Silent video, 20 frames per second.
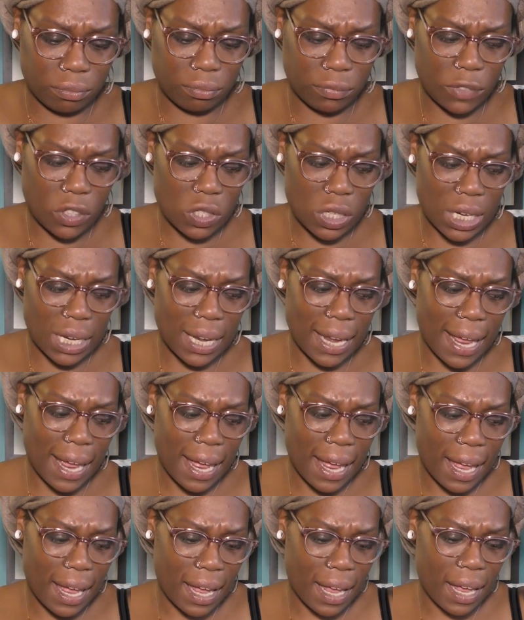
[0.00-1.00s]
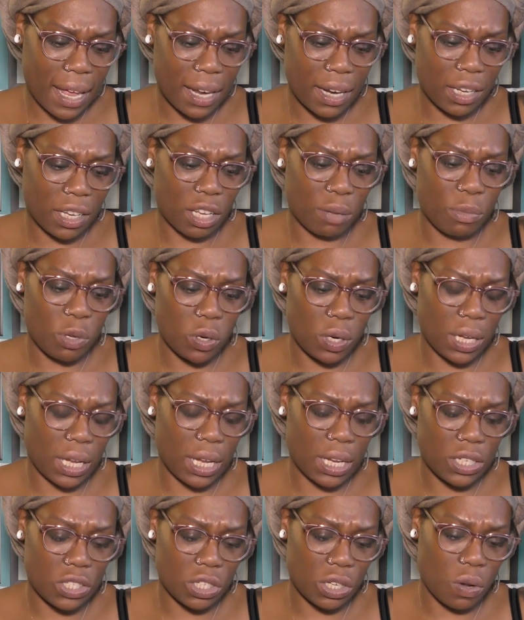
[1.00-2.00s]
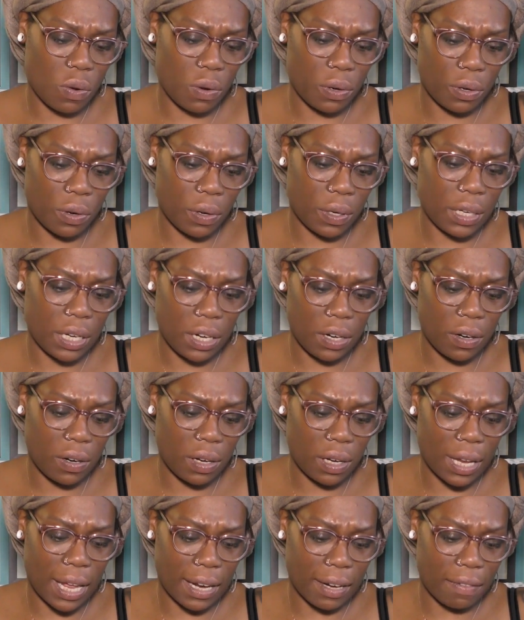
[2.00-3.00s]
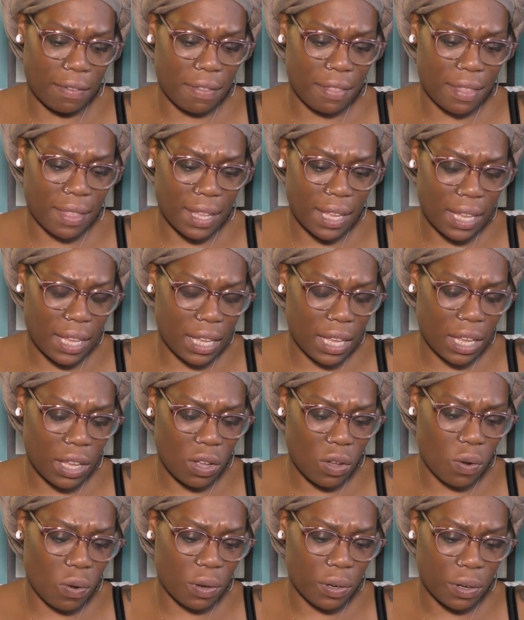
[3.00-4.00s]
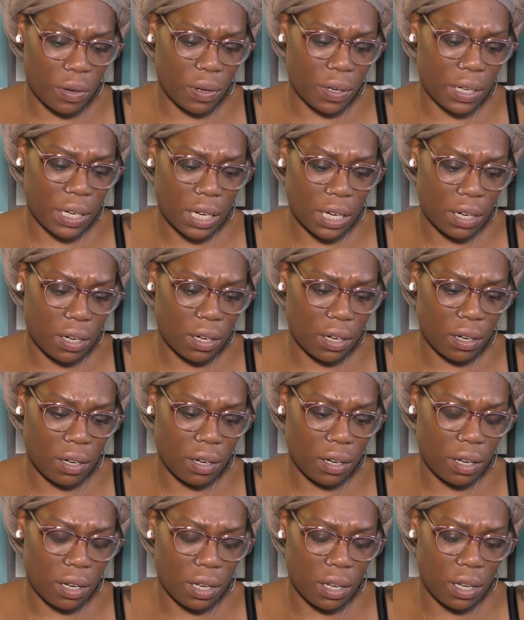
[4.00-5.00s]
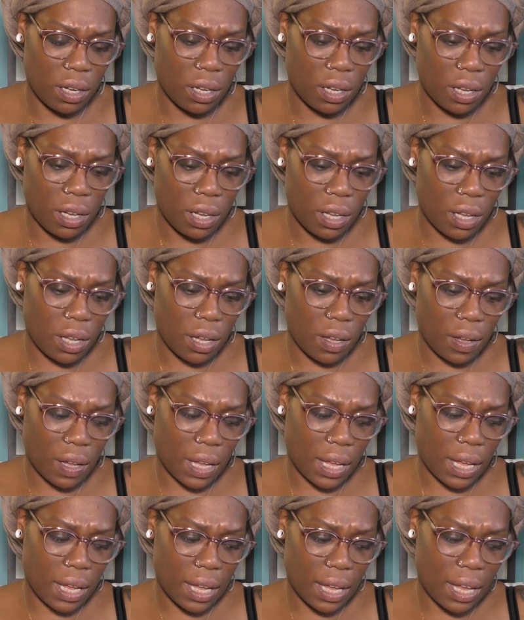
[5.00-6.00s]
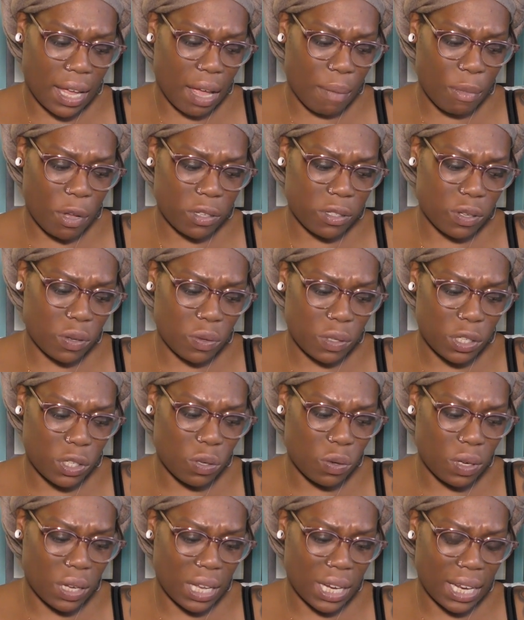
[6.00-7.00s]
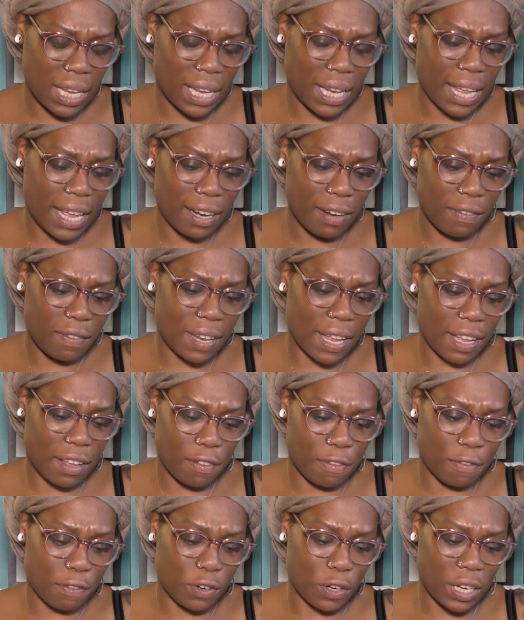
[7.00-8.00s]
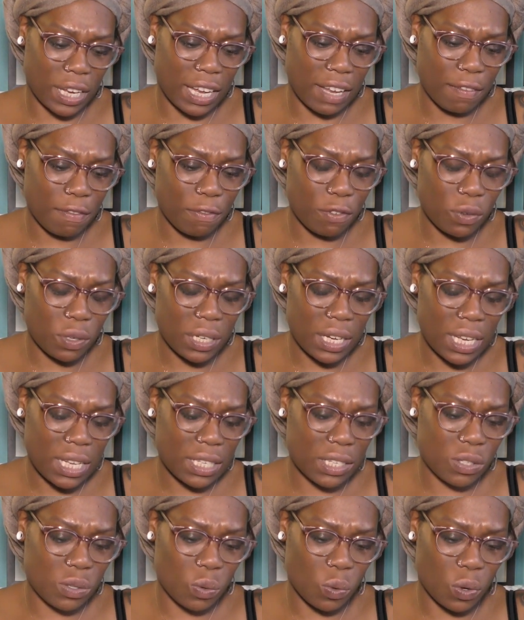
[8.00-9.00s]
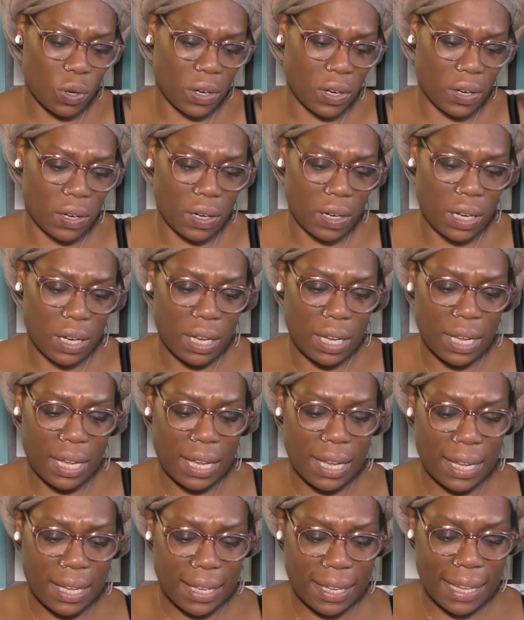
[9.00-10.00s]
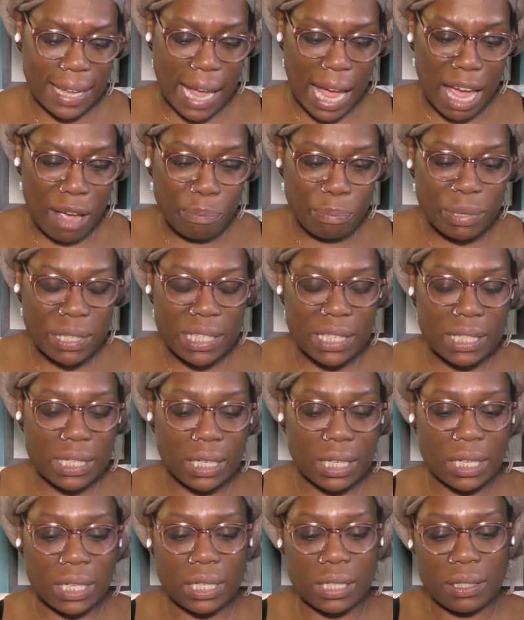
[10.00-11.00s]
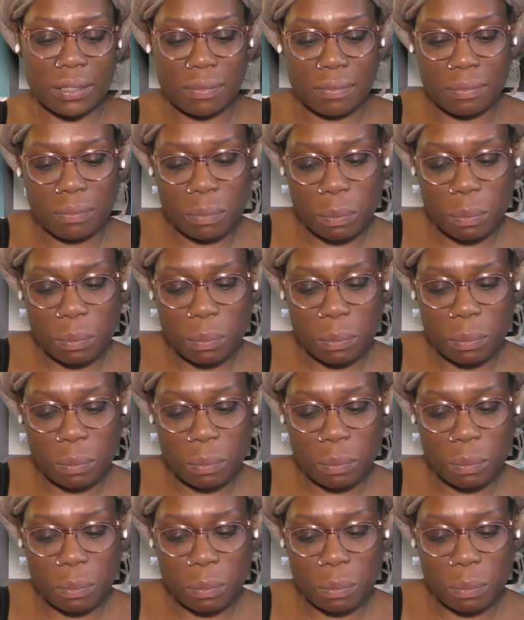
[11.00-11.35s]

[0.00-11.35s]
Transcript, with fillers: There's a lot of communication going on here, a lot of thinking going on here. Okay, I'm also too getting a lot of like forgetfulness or gaps in